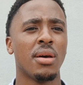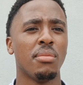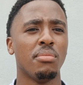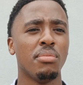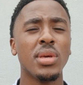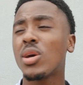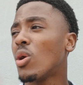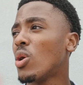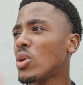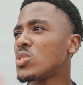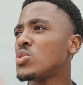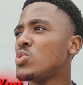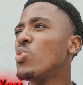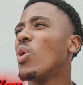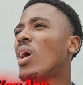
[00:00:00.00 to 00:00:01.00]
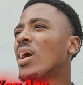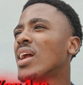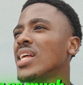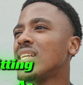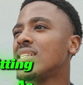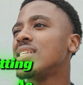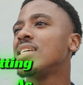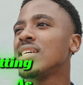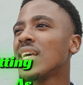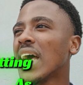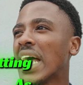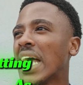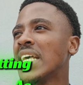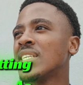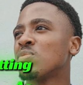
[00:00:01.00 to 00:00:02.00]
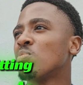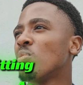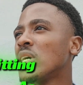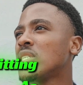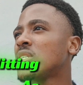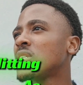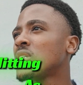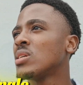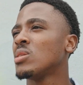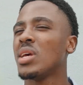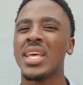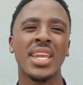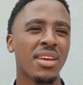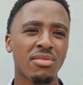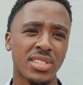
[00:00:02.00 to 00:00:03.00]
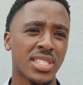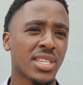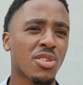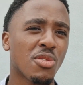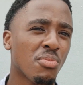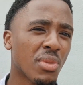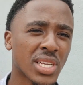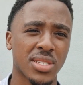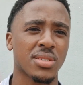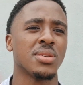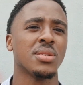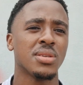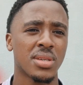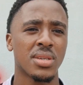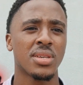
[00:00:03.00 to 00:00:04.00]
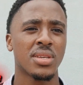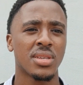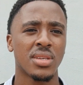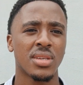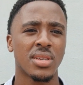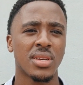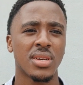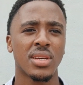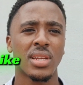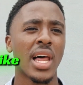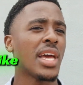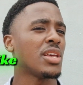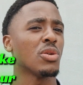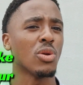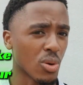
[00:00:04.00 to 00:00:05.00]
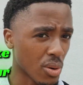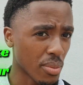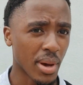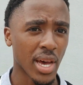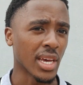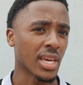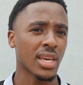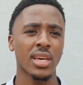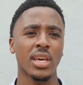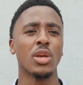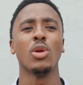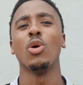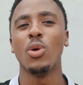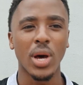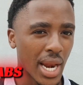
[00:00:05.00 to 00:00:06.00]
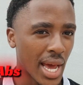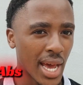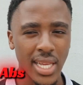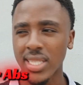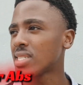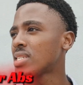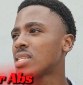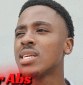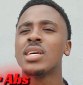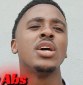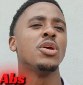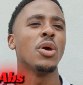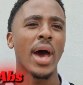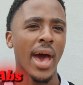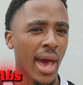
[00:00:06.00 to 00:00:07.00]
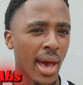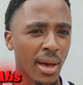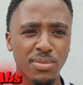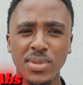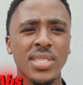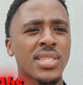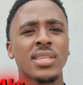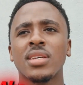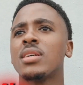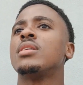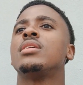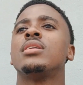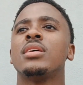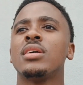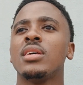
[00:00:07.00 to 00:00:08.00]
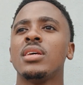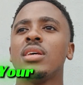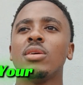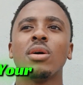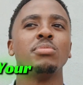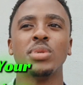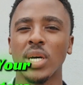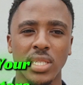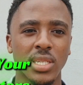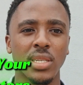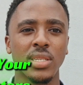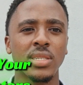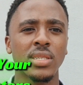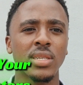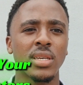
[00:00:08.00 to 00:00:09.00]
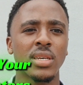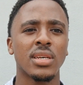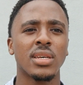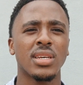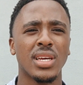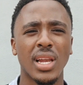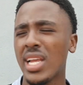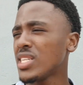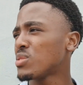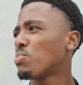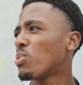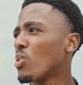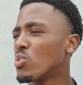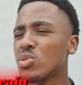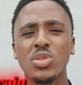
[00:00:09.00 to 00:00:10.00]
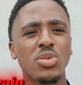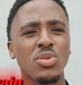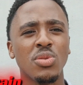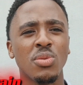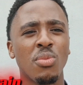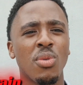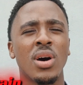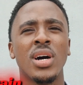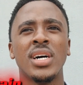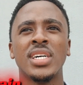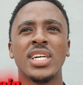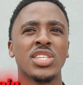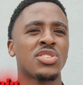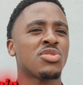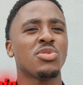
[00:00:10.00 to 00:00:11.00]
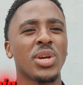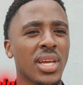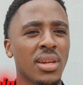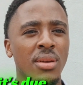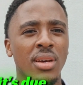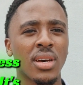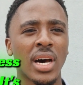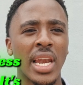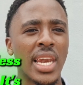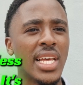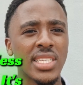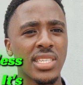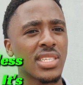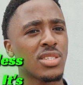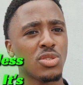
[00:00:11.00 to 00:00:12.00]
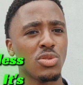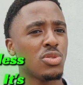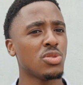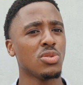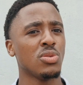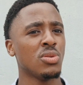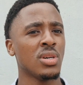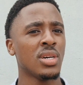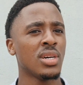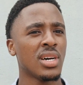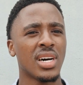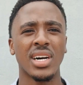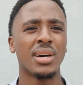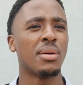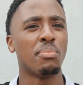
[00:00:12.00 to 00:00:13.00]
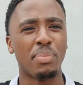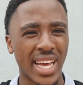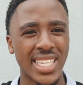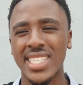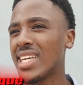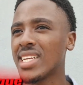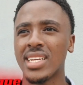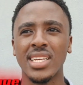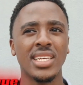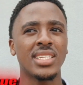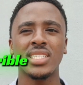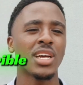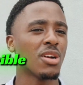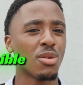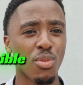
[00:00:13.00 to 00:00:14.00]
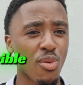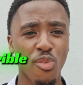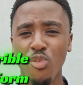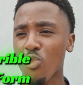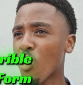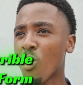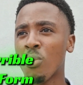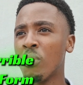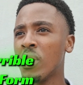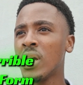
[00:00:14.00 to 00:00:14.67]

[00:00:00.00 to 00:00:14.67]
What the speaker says: because you are hitting as much in every single muscle, like your lower back, your lower lats, your abs, your abductors. You're less prone to a strain unless it's due to bad technique, terrible form,